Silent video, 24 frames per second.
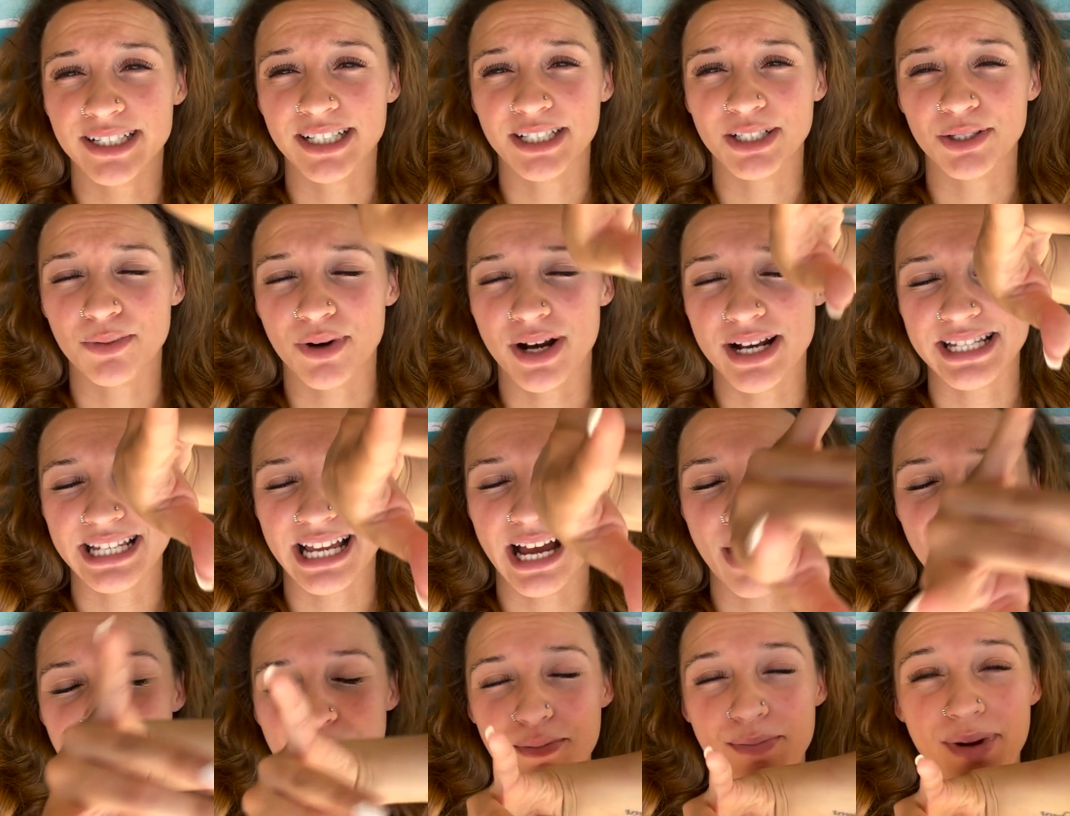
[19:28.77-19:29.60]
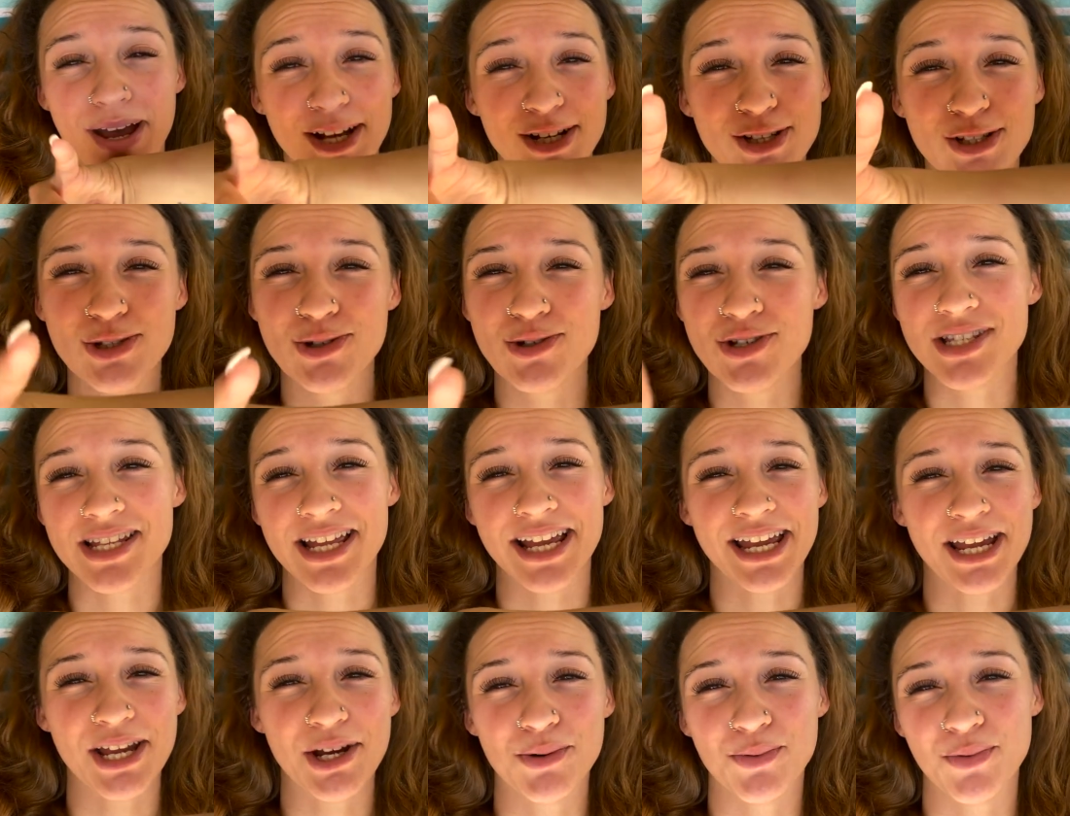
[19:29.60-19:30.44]
Otherwise, I'll be back Tuesday
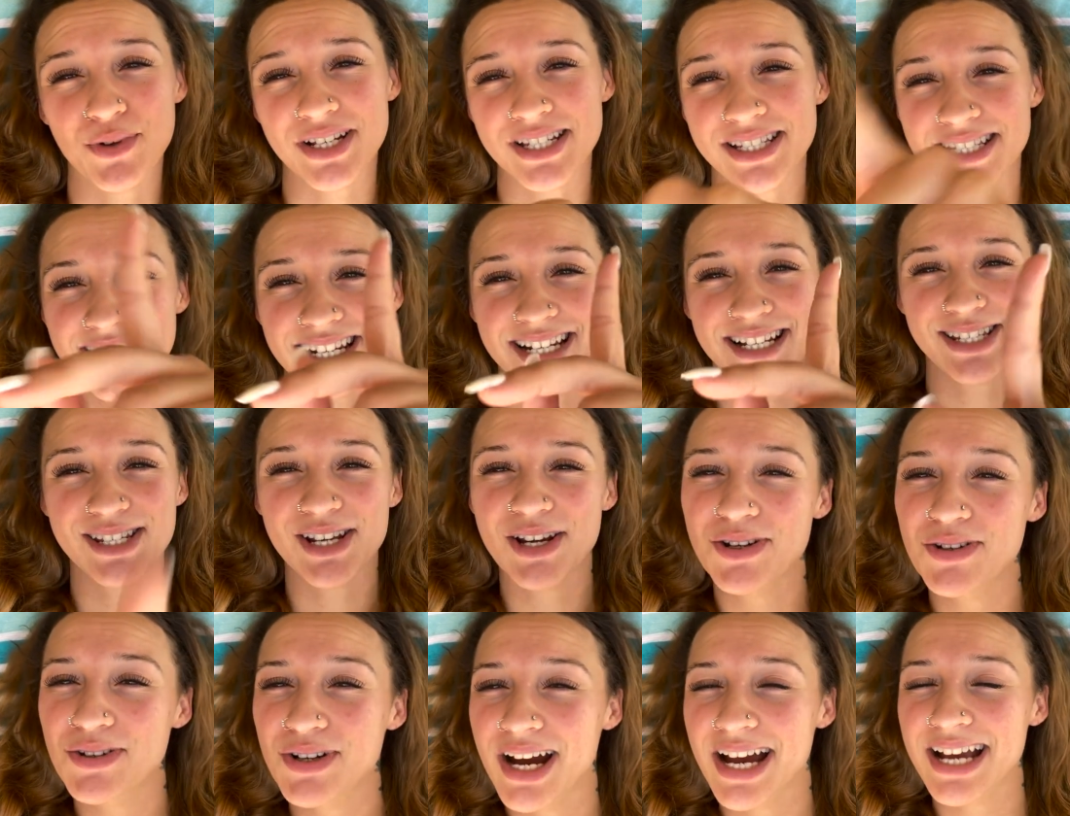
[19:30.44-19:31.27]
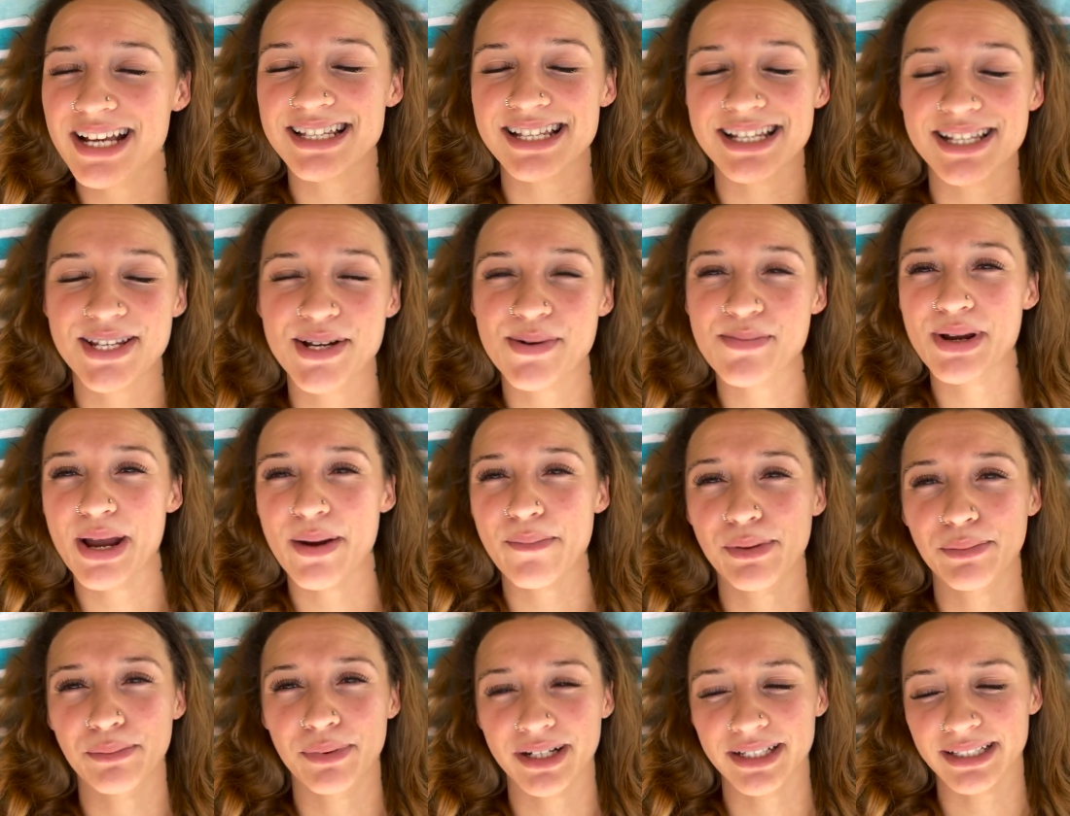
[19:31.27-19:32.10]
and Wednesday to tell you guys to tell me
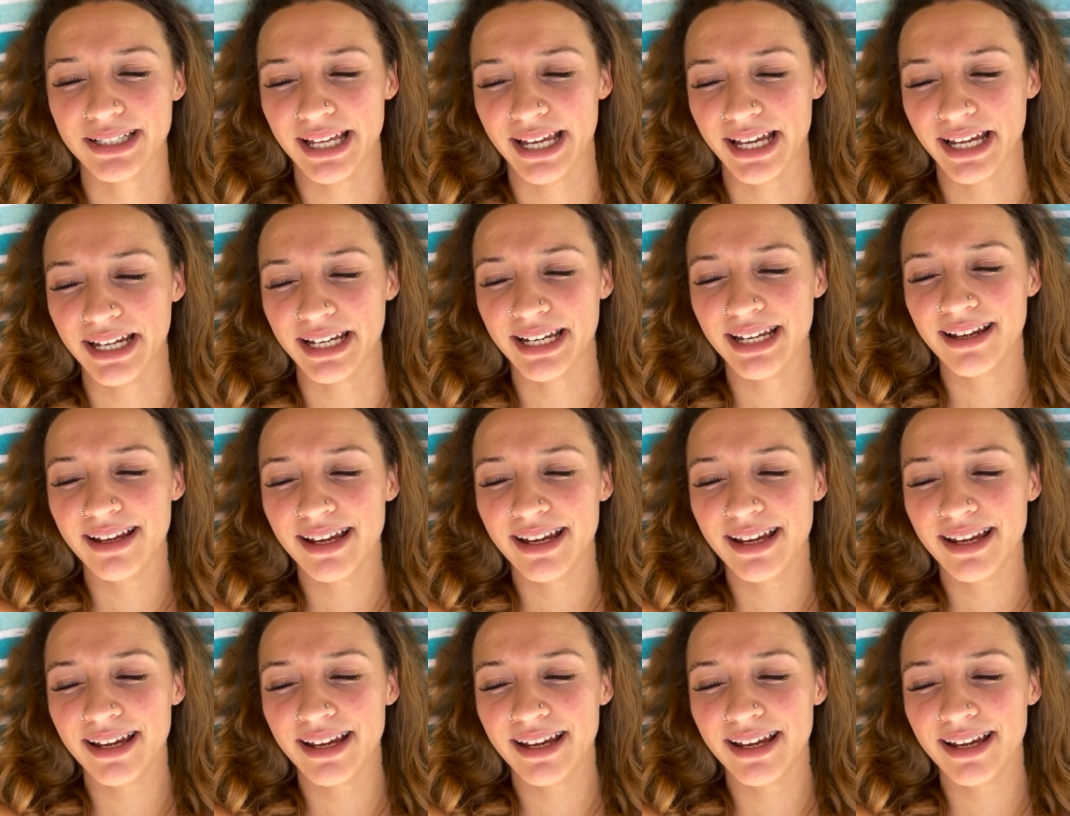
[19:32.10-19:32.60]
happy birthday.